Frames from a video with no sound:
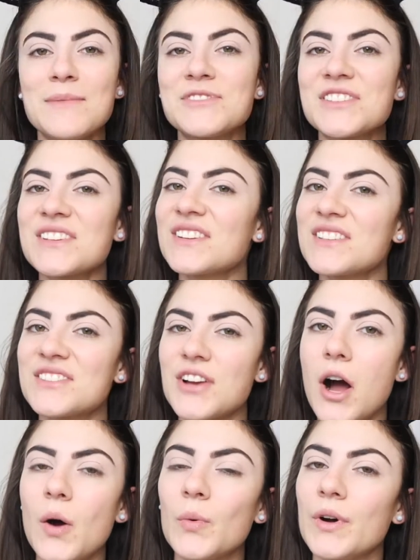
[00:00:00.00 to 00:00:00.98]
I'm just going to
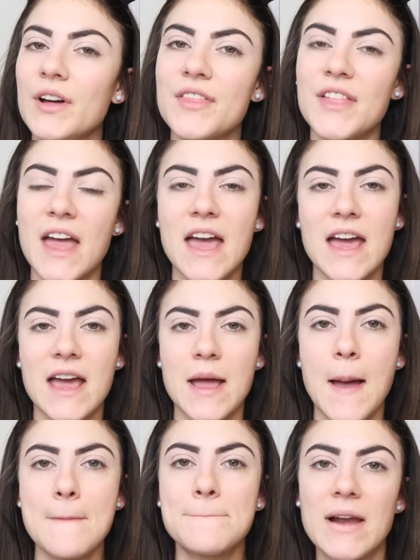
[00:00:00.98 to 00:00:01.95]
start with
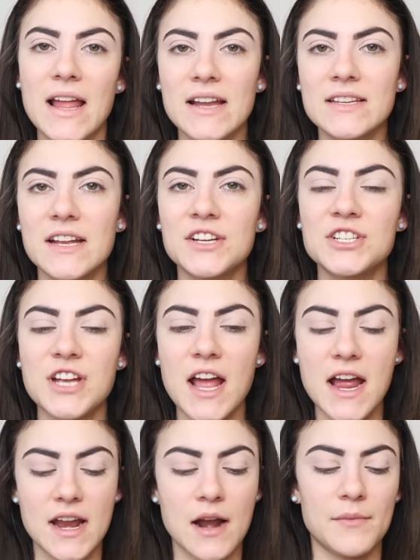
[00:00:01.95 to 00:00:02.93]
a blending
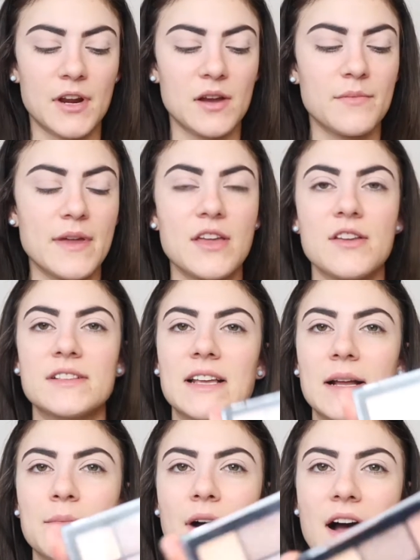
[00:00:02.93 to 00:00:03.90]
shade. I'm going to be
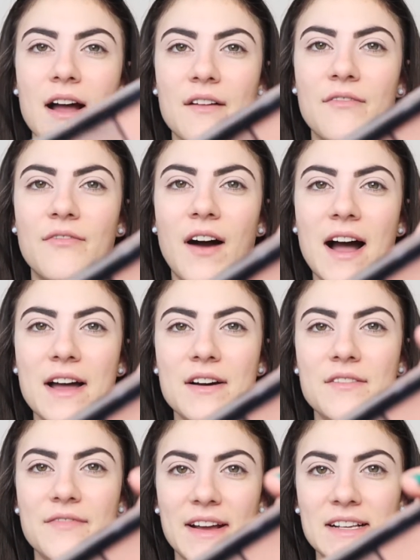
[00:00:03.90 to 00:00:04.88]
using my
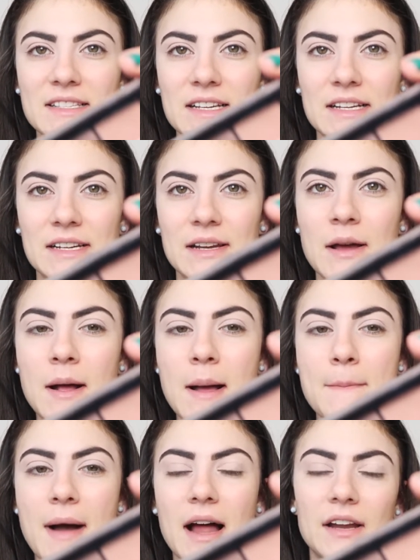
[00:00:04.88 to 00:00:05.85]
Fire Vixen
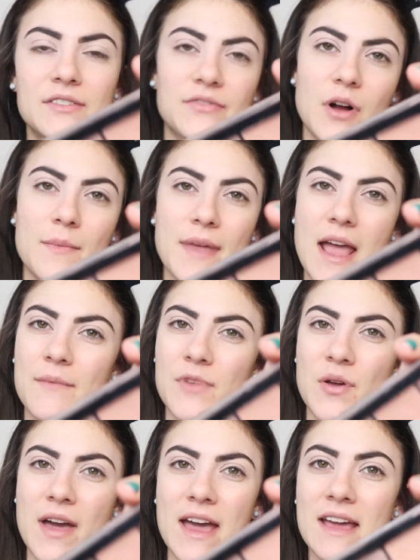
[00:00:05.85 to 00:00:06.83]
palette from
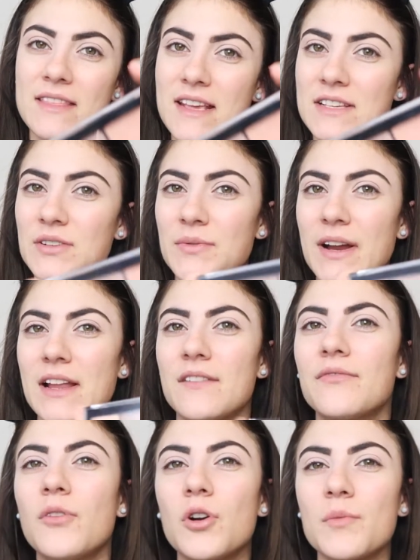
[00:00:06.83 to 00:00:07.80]
MUA. These are really
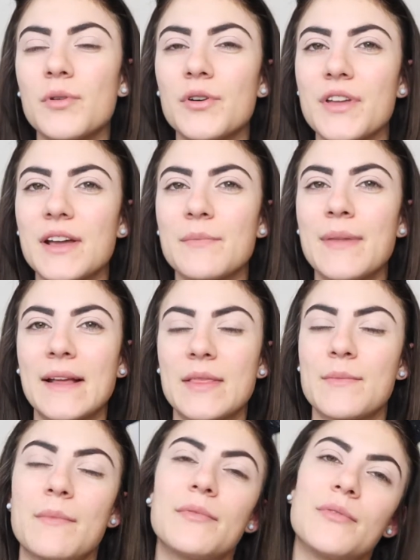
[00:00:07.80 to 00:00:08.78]
affordable. You can pick
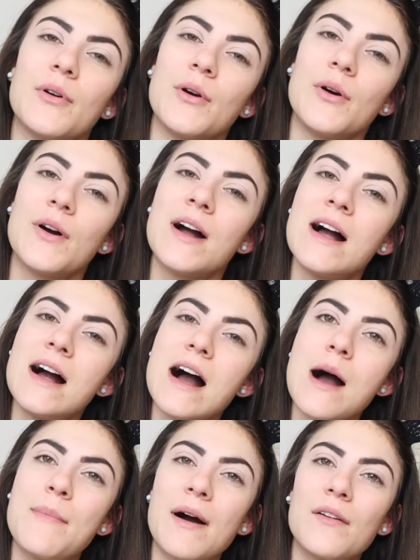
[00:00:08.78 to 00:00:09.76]
up for
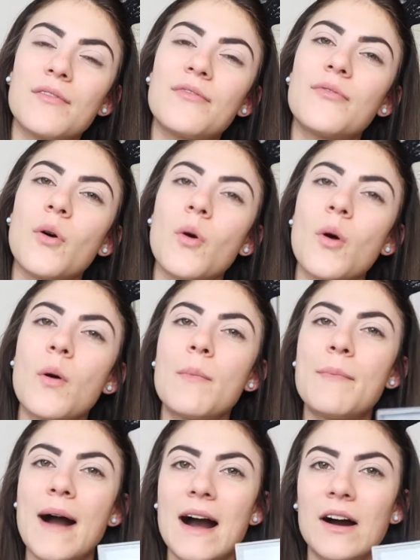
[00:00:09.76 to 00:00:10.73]
about
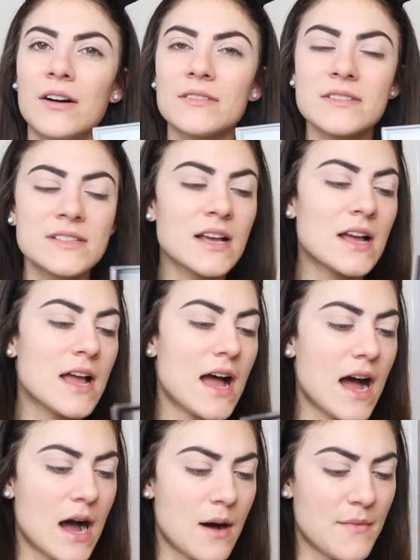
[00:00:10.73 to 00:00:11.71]
£4.
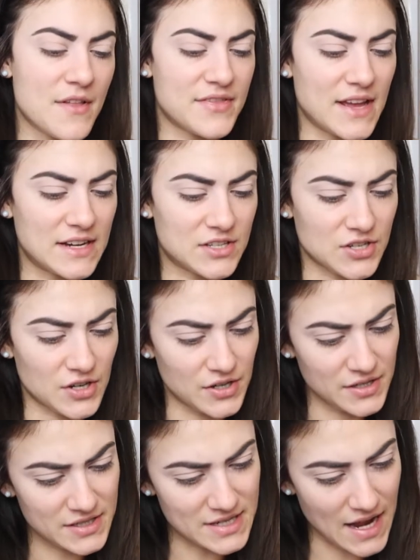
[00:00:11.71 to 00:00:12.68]
They
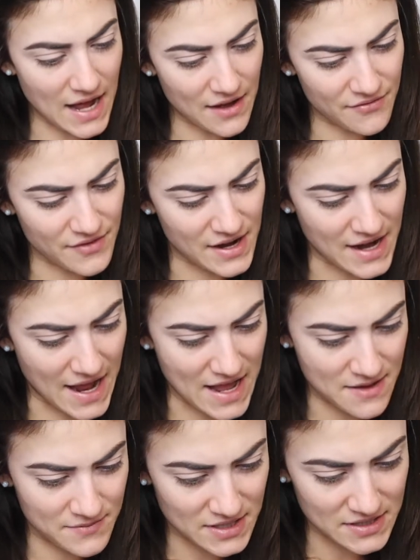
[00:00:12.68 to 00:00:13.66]
don't have
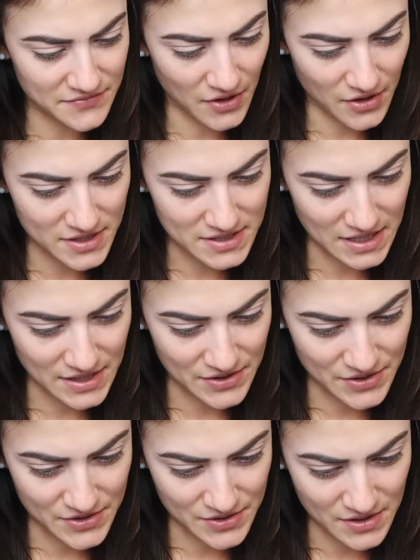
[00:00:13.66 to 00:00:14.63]
names as far as I
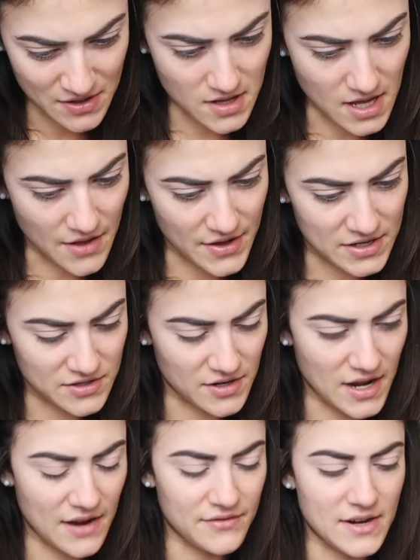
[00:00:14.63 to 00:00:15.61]
know. Yeah, they
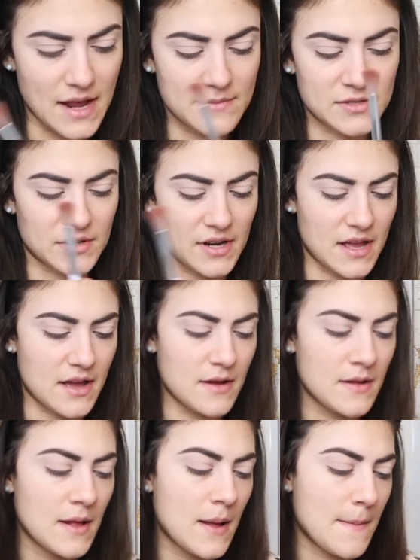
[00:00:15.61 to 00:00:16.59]
don't have names on
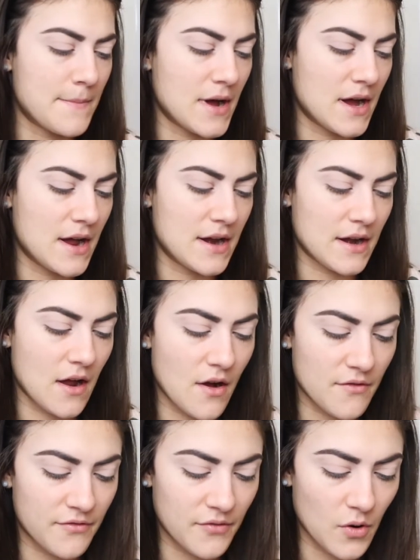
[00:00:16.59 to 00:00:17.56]
here. But
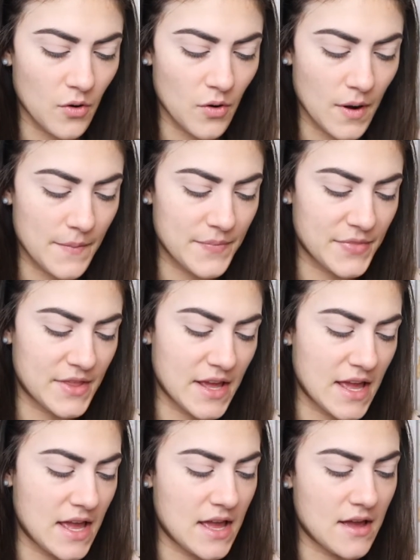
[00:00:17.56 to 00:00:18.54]
for
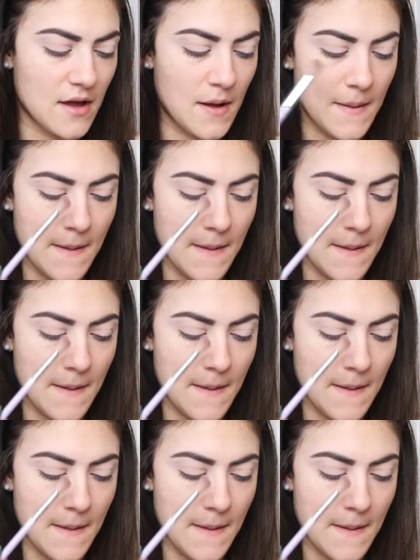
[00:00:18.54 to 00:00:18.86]
the